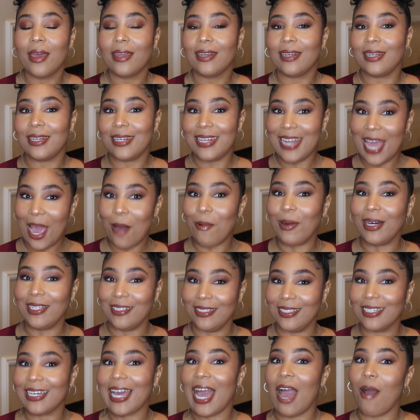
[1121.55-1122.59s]
Now I
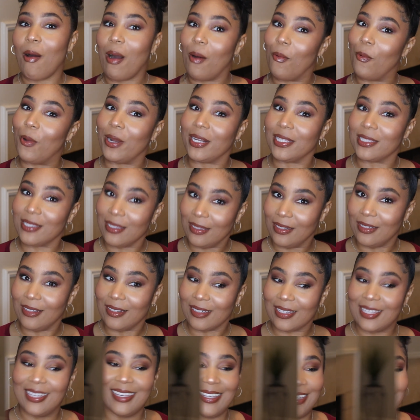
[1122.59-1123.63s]
look how I want it to
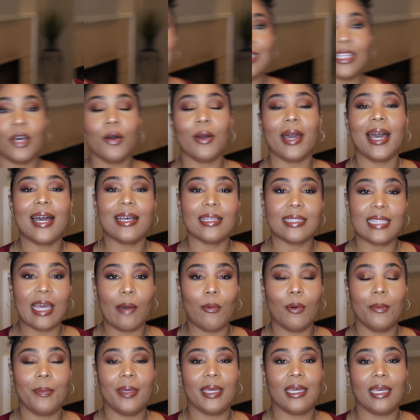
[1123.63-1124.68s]
look. So guys, that
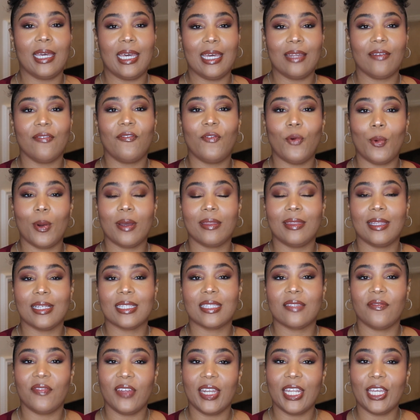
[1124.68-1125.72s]
will be it for
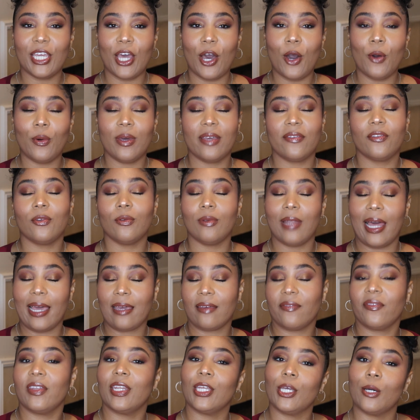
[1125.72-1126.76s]
this video. If you like
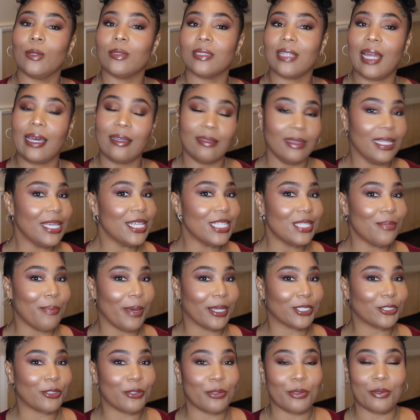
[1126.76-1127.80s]
videos like this,
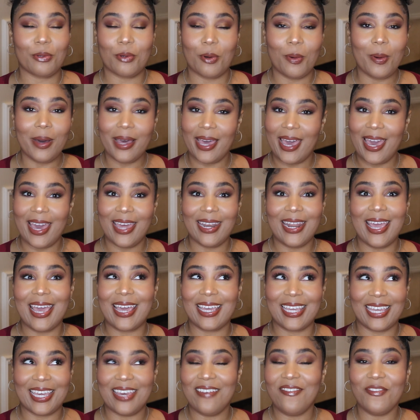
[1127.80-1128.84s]
make sure you go ahead
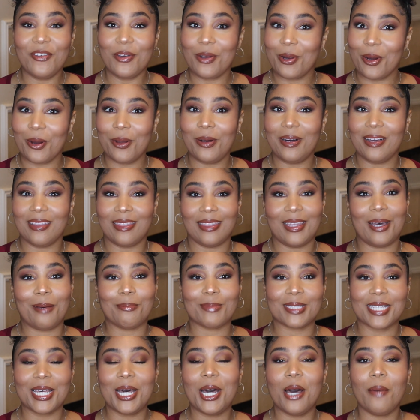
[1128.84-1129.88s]
and give your girl a
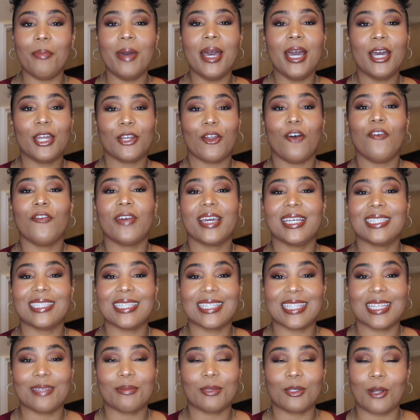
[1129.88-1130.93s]
thumbs up. Don't forget to
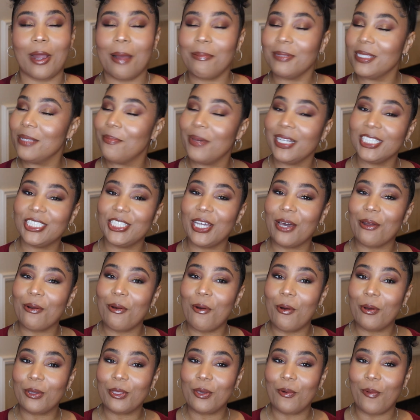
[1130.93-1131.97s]
subscribe to my channel
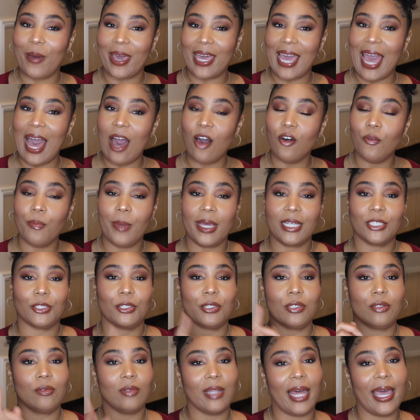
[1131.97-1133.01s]
on your way out. Make sure
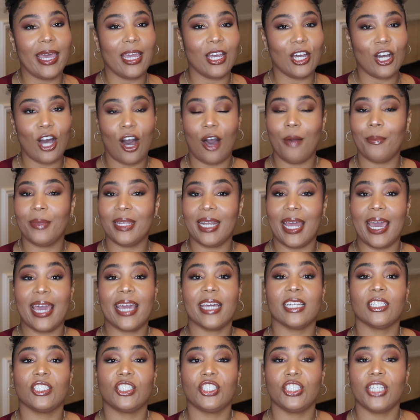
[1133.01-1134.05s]
you like, comment,
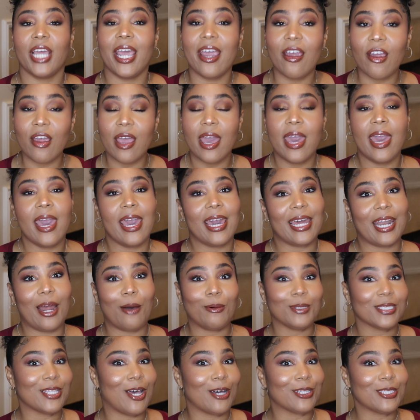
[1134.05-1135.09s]
and share, and I
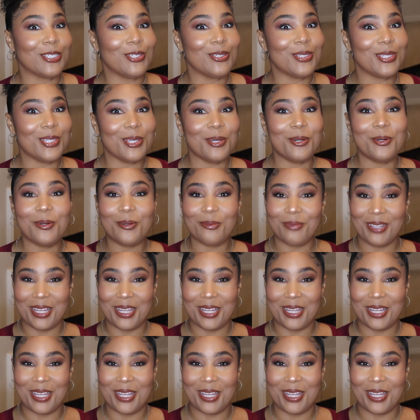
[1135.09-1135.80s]
will talk to you soon.